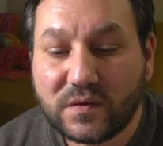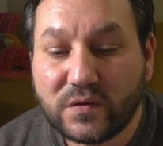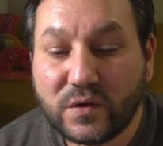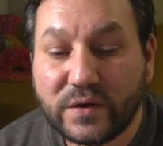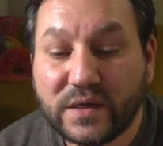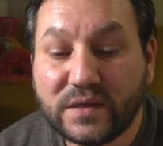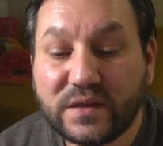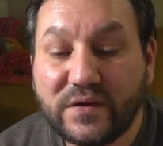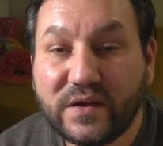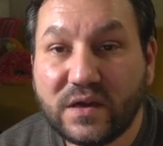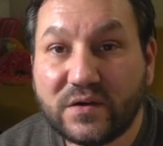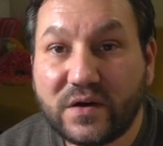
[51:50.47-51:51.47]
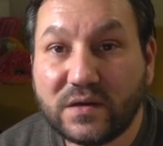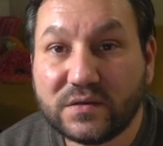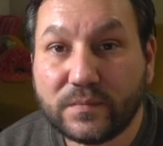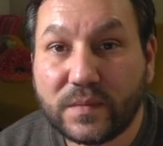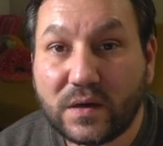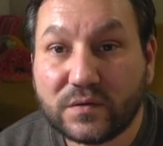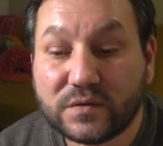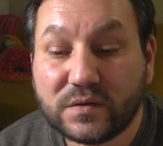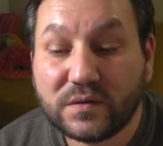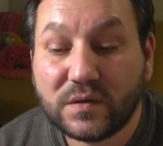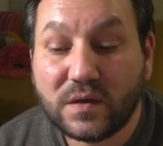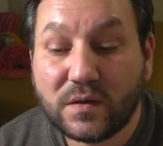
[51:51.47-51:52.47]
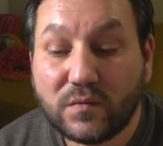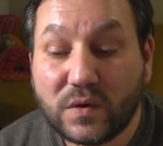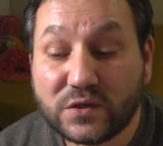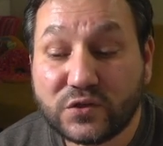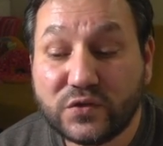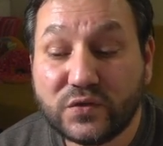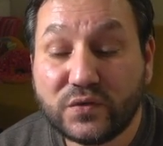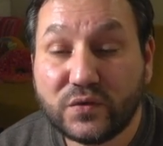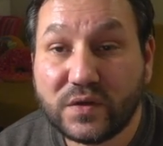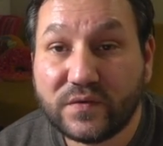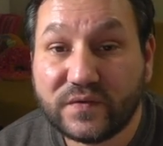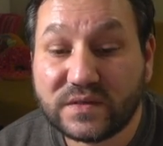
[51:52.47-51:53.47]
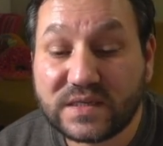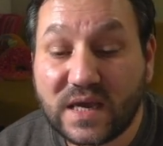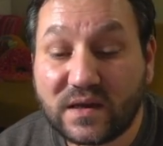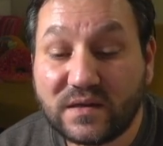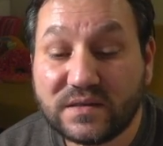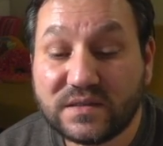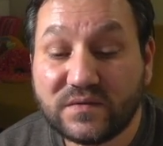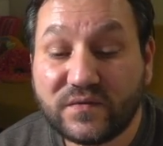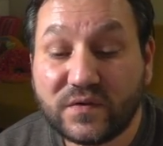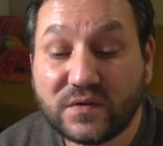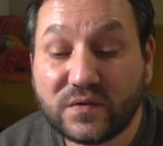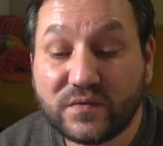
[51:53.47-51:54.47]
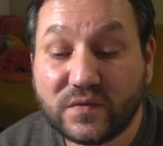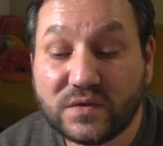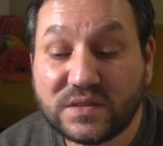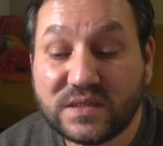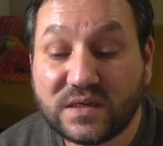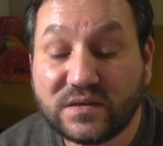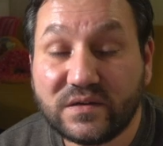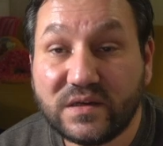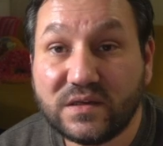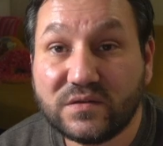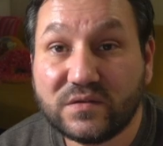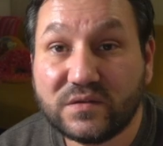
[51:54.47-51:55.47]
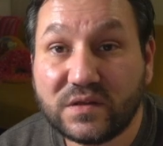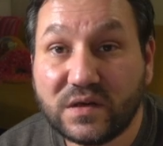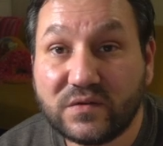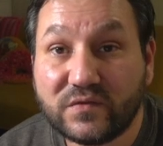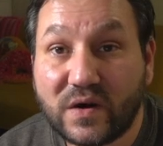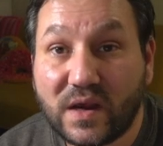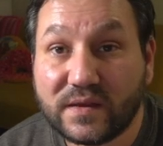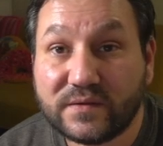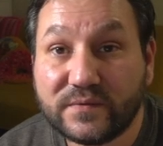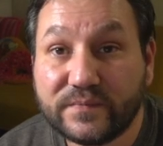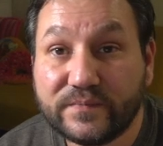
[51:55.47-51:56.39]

You are entering a roundabout. What should you do if a cyclist in front of you is signaling to turn right?